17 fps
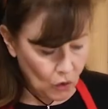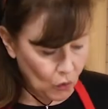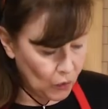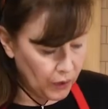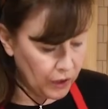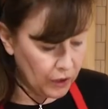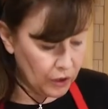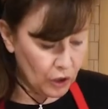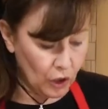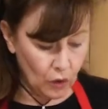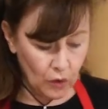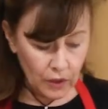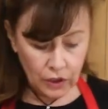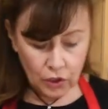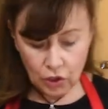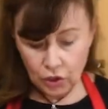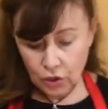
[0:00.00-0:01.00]
we are
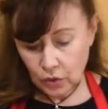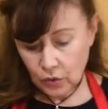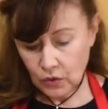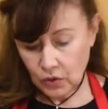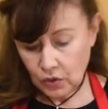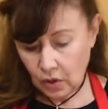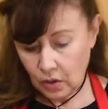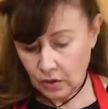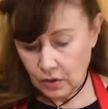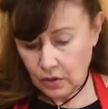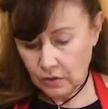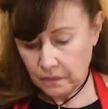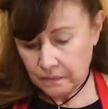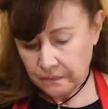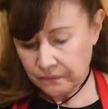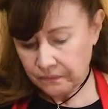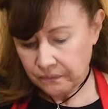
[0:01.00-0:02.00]
going to do salt.
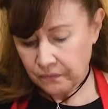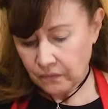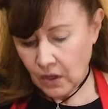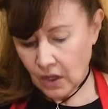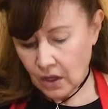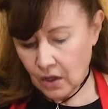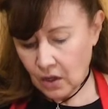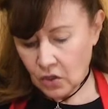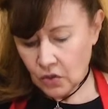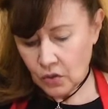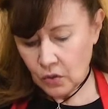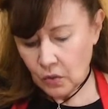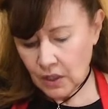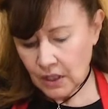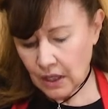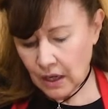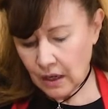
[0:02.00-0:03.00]
So
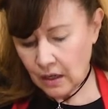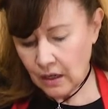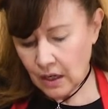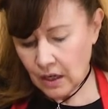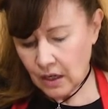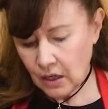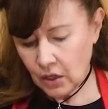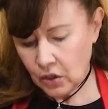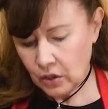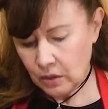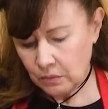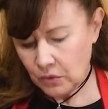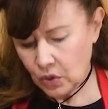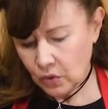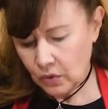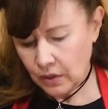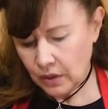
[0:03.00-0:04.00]
again, here I'm
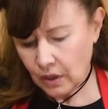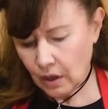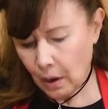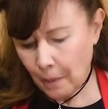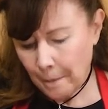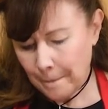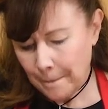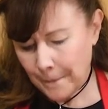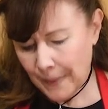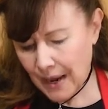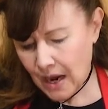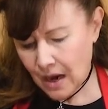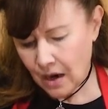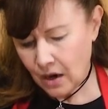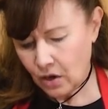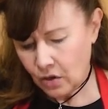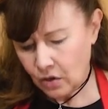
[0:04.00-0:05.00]
doing
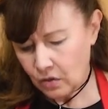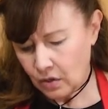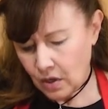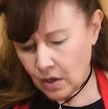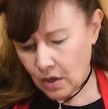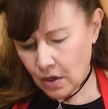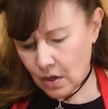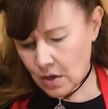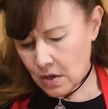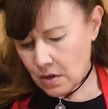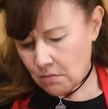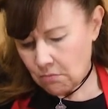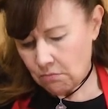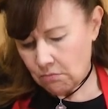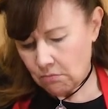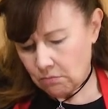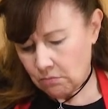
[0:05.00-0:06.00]
about
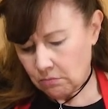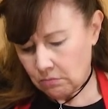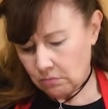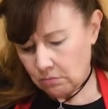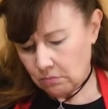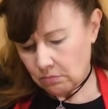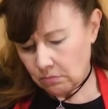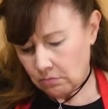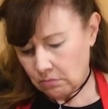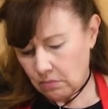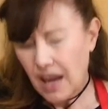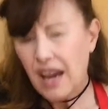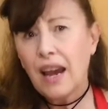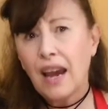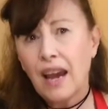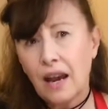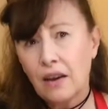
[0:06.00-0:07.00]

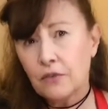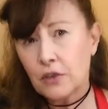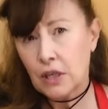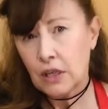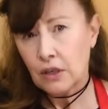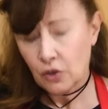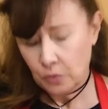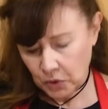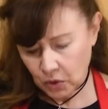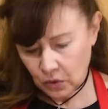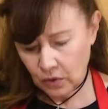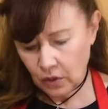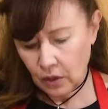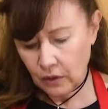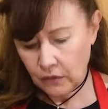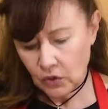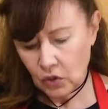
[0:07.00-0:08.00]
1/2
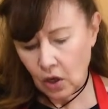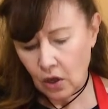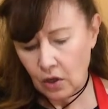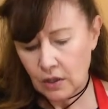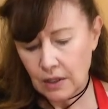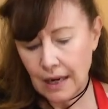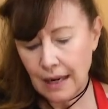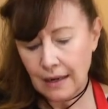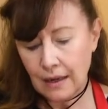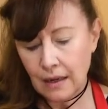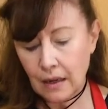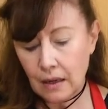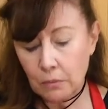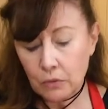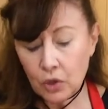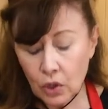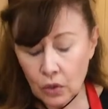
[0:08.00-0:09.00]
teaspoon of salt, and I
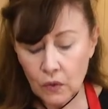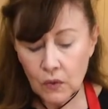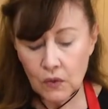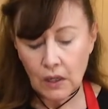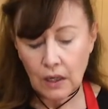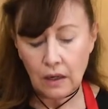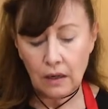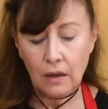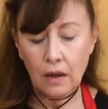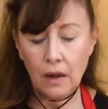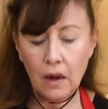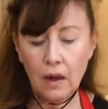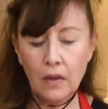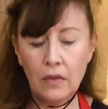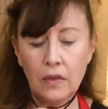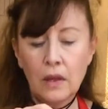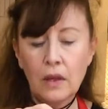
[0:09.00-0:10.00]
am using
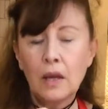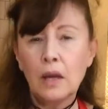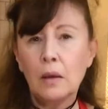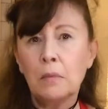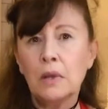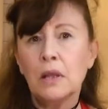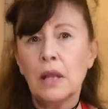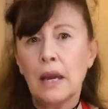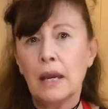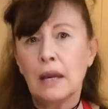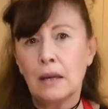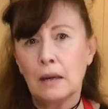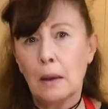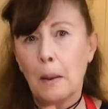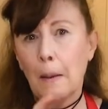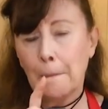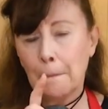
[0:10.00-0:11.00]
the
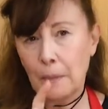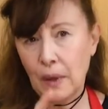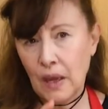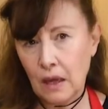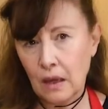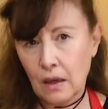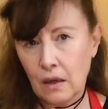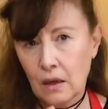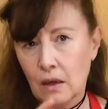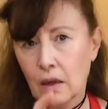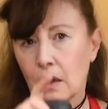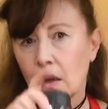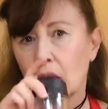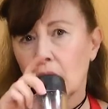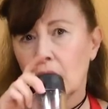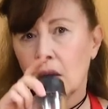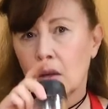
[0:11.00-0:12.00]
Himalayan pink
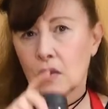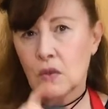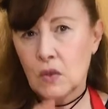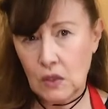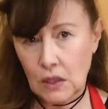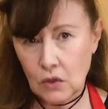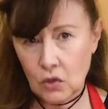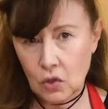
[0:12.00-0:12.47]
sea